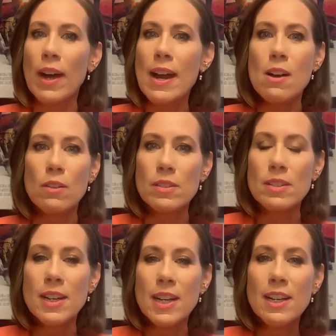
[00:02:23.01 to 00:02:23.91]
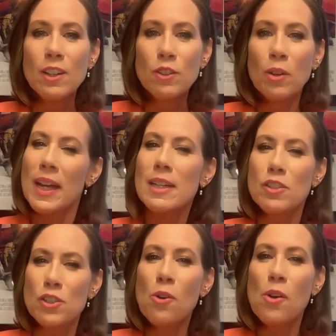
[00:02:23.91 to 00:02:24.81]
around. So like
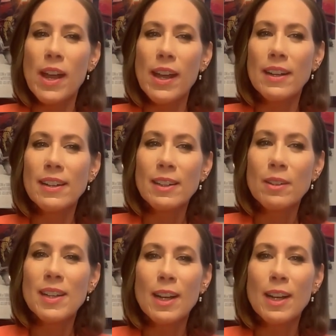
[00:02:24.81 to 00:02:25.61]
enjoy. It's